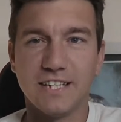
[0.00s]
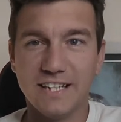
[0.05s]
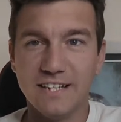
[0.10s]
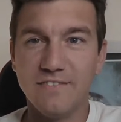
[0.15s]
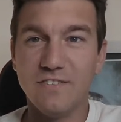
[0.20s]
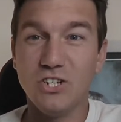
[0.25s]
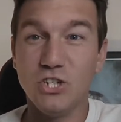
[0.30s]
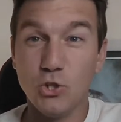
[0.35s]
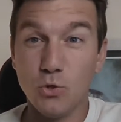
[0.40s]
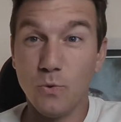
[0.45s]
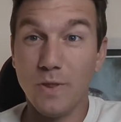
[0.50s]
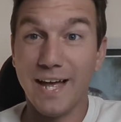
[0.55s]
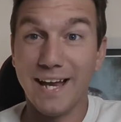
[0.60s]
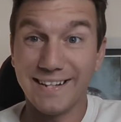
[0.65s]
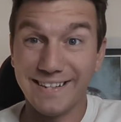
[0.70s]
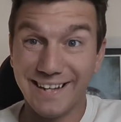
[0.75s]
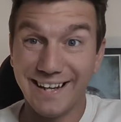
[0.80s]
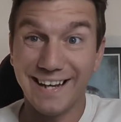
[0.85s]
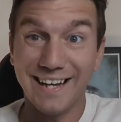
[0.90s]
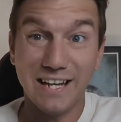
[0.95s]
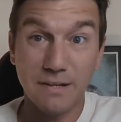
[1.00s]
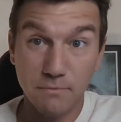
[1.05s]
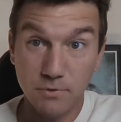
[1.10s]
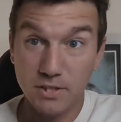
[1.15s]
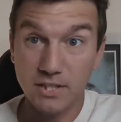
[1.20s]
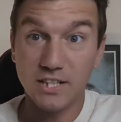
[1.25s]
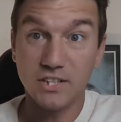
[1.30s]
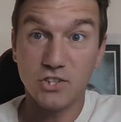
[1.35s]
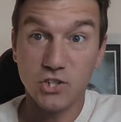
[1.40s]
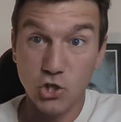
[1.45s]
giving you that time to
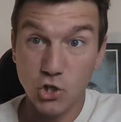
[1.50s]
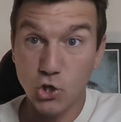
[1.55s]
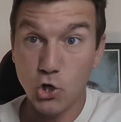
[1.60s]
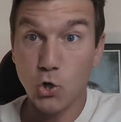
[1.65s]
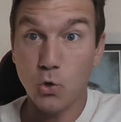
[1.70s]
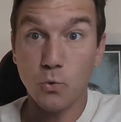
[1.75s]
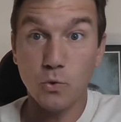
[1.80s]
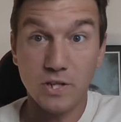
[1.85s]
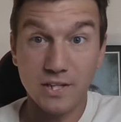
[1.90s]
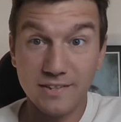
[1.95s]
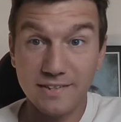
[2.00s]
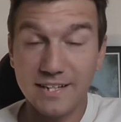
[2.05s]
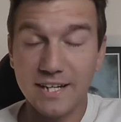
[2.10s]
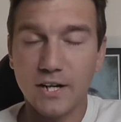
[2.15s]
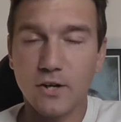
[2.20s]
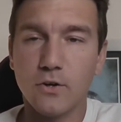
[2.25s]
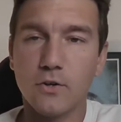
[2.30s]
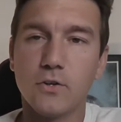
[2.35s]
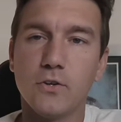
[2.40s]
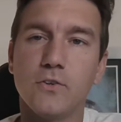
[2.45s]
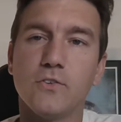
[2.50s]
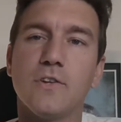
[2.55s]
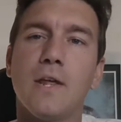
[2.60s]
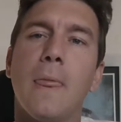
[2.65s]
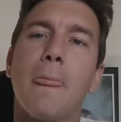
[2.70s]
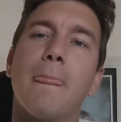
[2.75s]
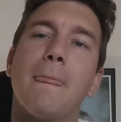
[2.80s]
get to know these characters